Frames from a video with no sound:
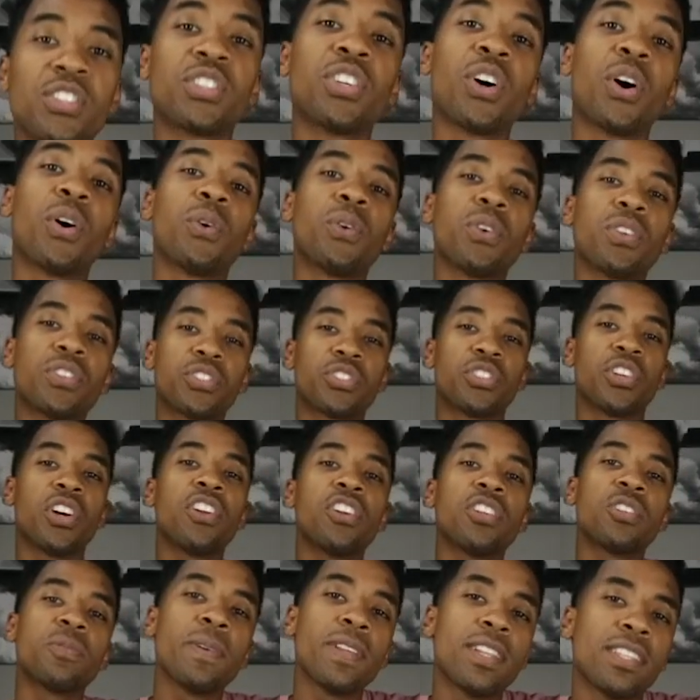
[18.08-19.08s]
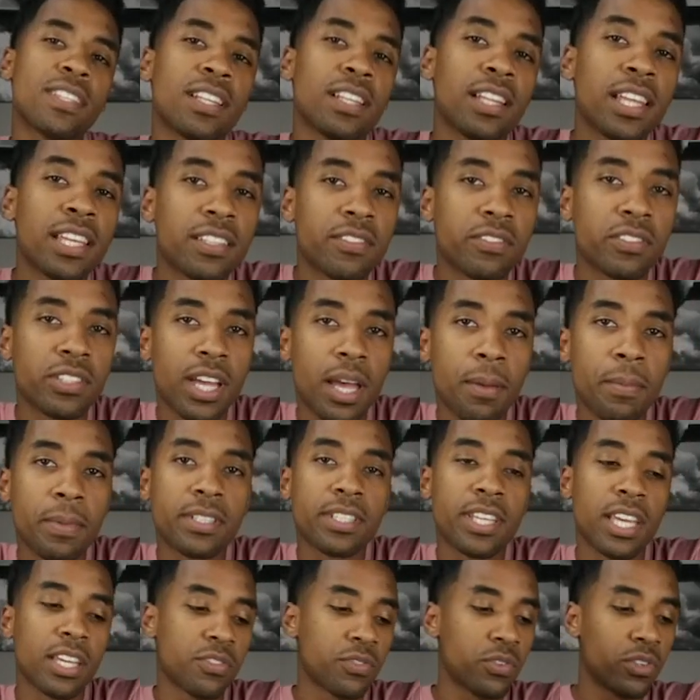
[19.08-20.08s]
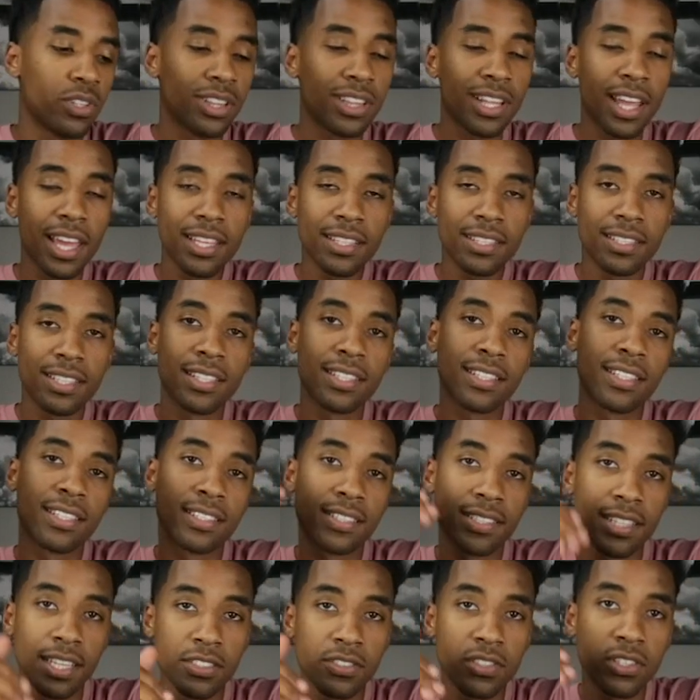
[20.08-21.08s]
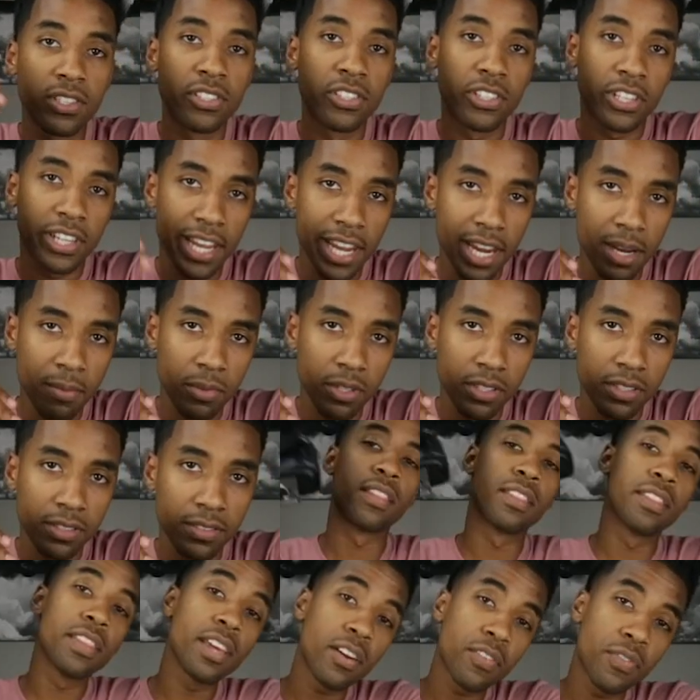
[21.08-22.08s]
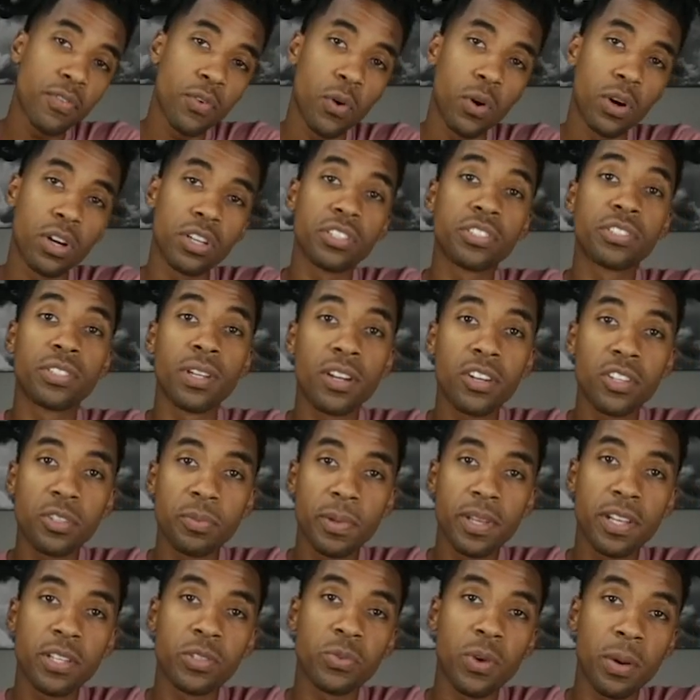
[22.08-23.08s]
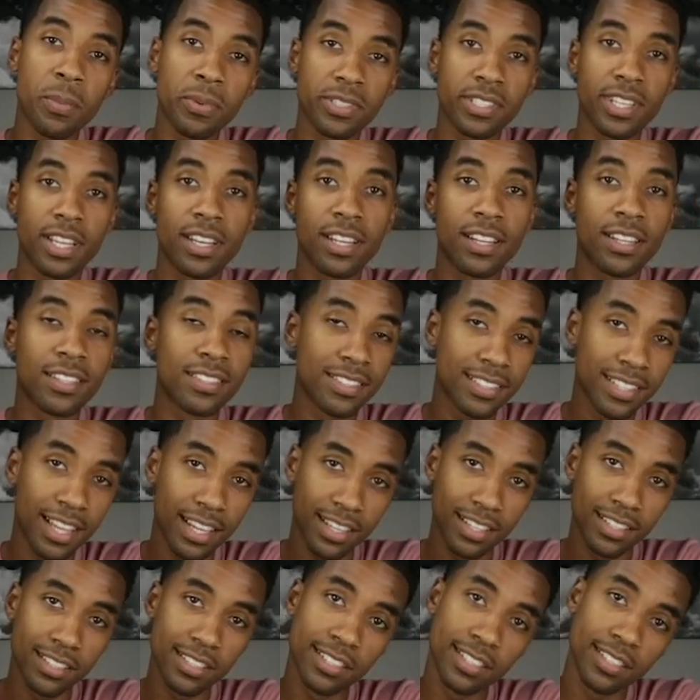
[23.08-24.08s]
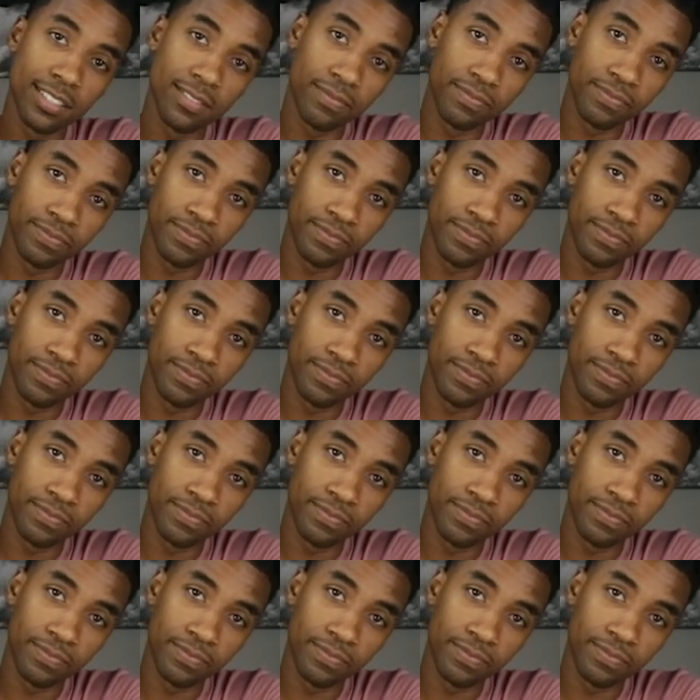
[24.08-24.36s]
So, shutter speed is the length of time it takes for light to hit the sensor in your camera. Therefore, shutter speed is represented in seconds.